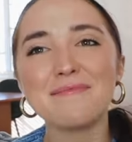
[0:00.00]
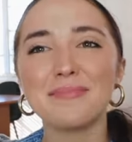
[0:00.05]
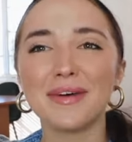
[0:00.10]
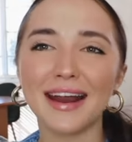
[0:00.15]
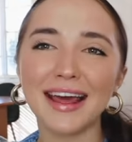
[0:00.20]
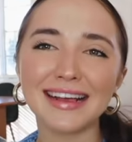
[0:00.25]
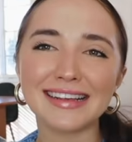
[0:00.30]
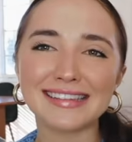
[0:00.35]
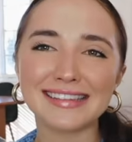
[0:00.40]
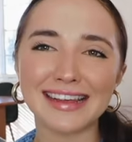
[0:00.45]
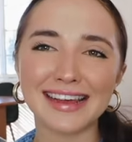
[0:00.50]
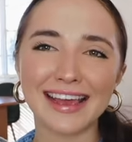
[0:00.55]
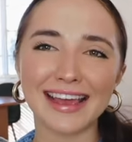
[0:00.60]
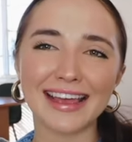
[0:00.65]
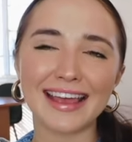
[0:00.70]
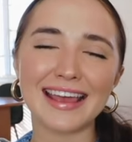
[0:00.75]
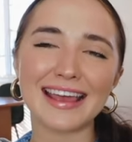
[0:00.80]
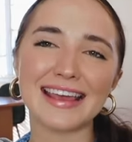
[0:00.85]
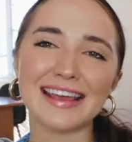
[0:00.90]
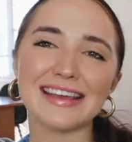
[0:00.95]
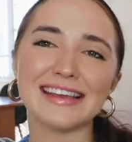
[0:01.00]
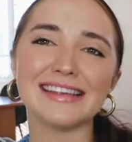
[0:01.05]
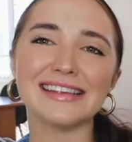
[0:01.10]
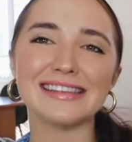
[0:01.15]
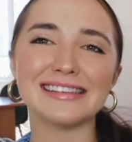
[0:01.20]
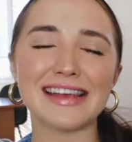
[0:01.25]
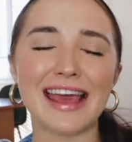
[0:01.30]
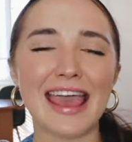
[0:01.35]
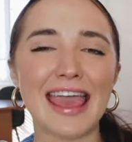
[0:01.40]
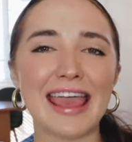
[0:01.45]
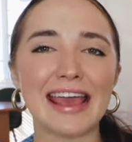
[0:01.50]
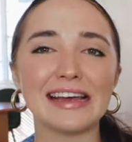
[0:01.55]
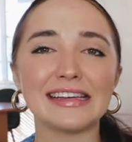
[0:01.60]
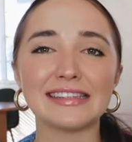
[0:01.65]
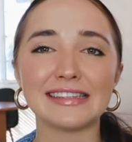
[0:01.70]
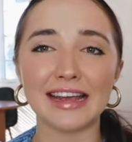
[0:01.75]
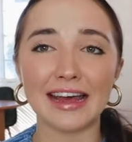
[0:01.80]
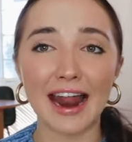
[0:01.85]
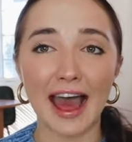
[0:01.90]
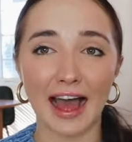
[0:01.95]
My next thing is a
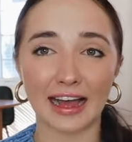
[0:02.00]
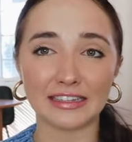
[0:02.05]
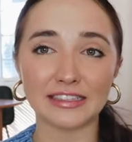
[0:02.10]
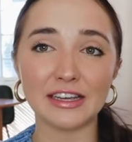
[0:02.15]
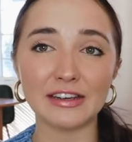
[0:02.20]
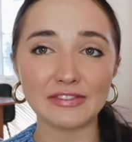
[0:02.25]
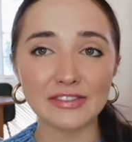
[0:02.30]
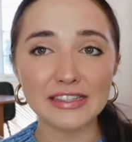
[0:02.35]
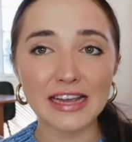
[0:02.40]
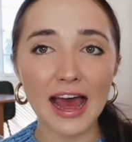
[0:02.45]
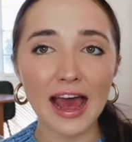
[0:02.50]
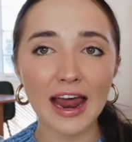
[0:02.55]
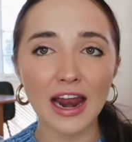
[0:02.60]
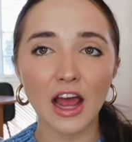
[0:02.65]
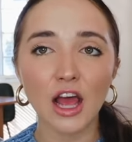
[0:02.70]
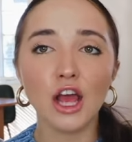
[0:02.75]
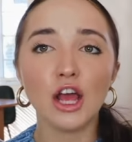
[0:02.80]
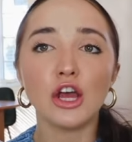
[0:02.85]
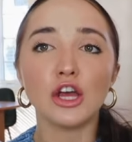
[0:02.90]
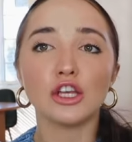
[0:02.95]
Set Active set.